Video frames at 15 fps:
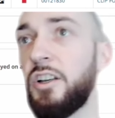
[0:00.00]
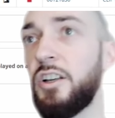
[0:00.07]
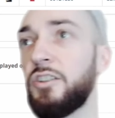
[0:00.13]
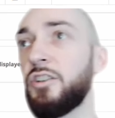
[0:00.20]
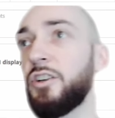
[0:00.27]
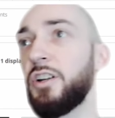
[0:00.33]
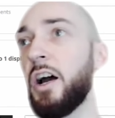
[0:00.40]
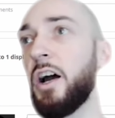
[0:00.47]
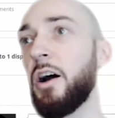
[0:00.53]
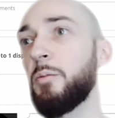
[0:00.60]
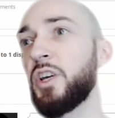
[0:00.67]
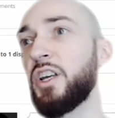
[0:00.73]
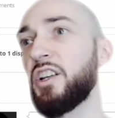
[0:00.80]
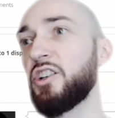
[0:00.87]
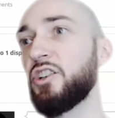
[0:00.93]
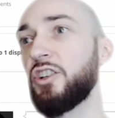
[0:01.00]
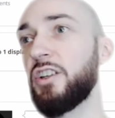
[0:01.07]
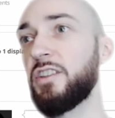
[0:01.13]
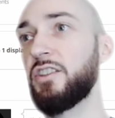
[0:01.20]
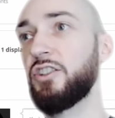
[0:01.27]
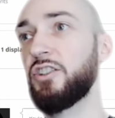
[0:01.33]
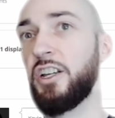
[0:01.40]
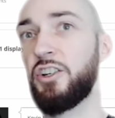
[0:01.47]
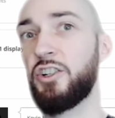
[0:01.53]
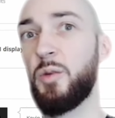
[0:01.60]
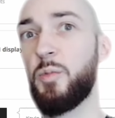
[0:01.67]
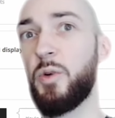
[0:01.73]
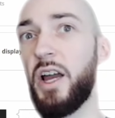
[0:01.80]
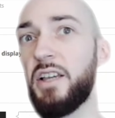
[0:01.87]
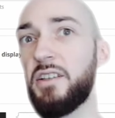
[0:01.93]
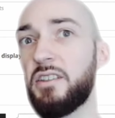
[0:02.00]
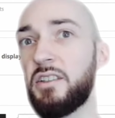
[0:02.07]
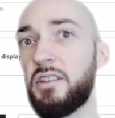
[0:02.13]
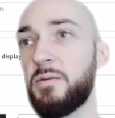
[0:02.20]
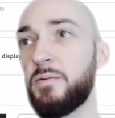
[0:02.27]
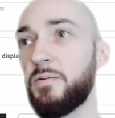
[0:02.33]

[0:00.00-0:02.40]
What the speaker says: So now I'm going to just change the price